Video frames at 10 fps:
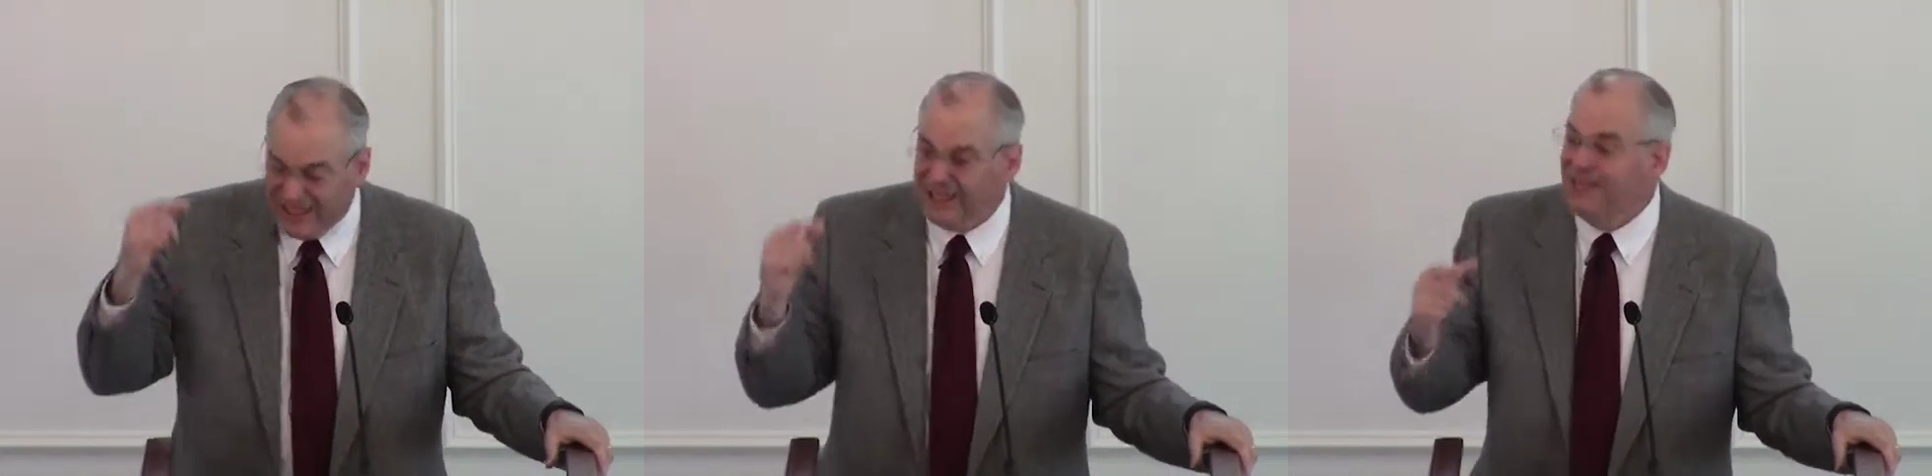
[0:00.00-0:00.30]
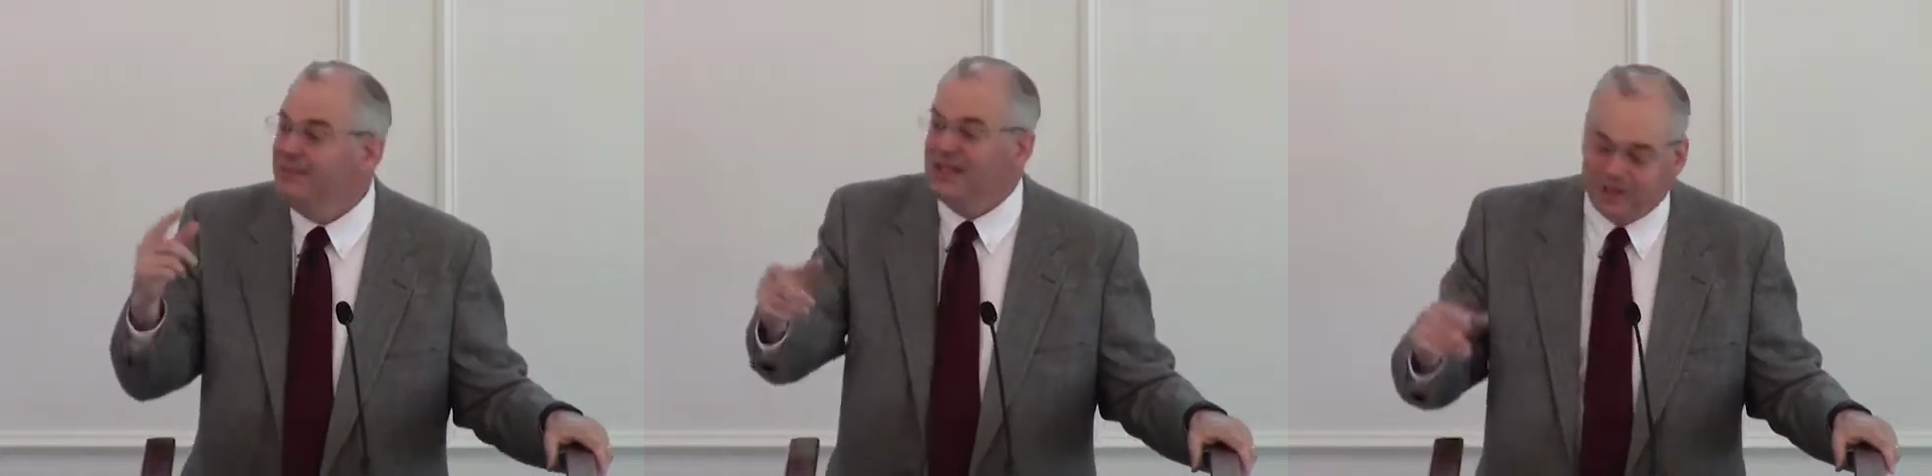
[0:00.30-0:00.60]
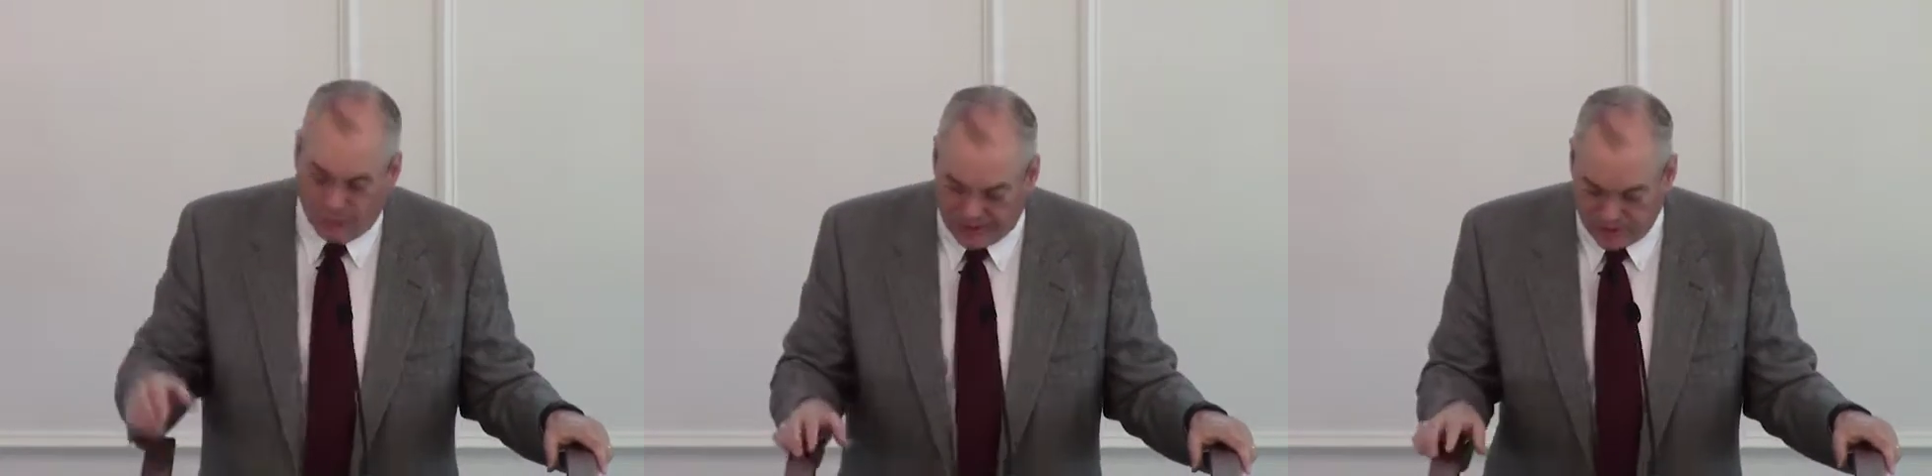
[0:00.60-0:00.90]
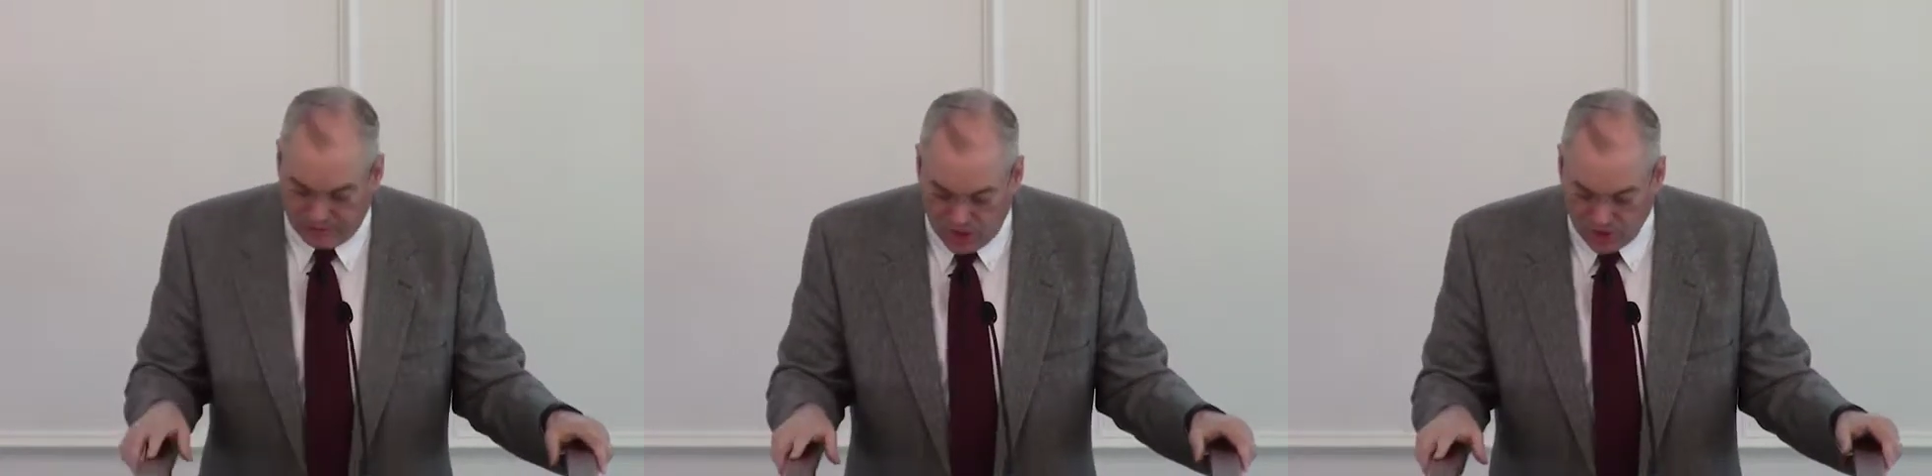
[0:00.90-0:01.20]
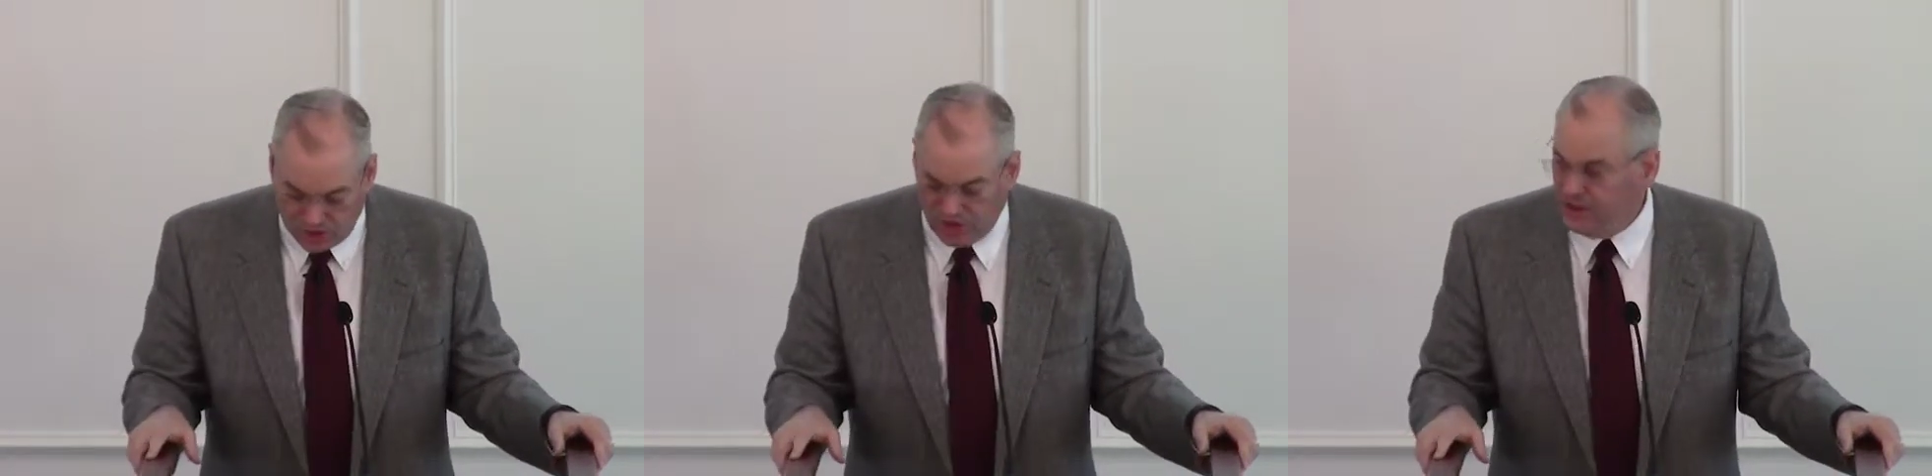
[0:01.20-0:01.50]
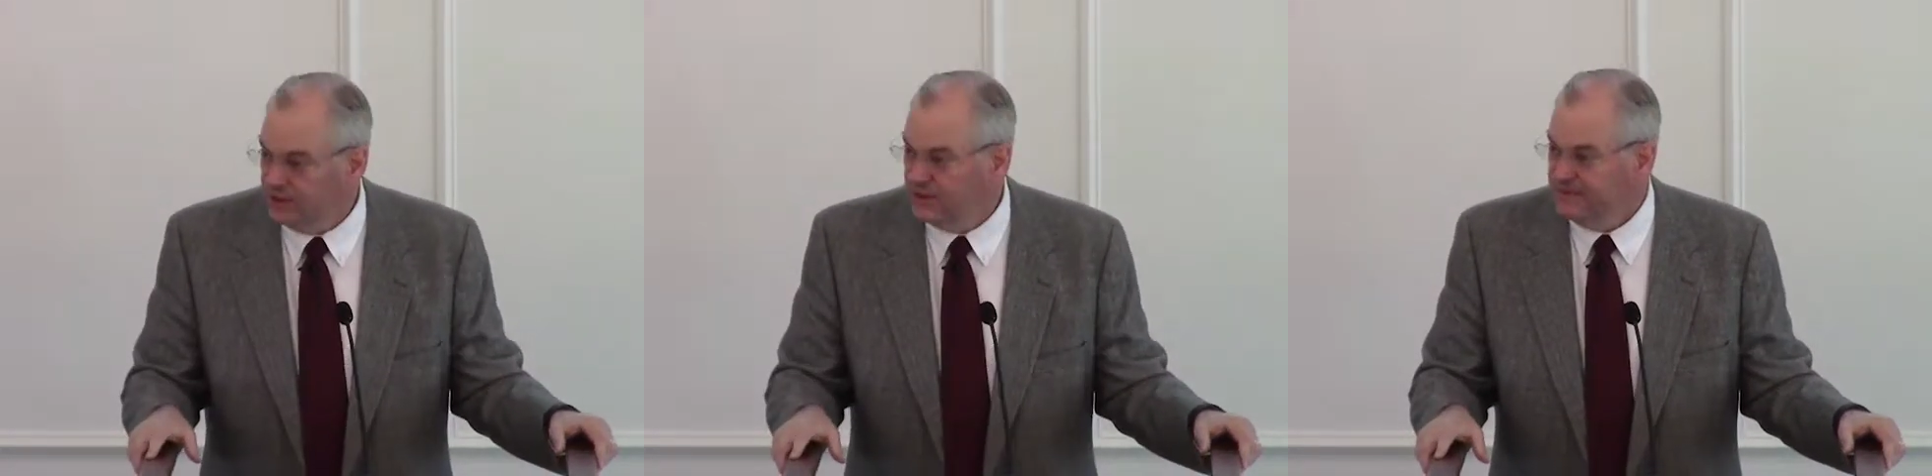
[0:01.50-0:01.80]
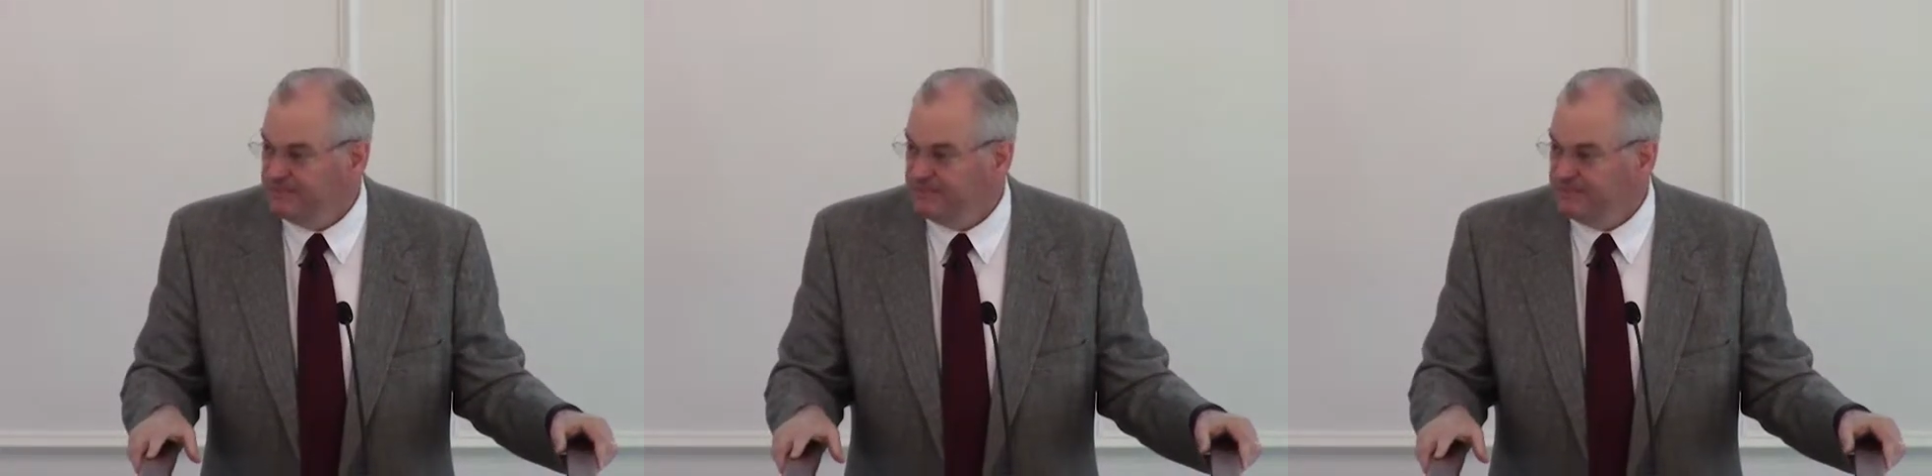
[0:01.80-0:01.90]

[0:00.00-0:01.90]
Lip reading: It limited retribution.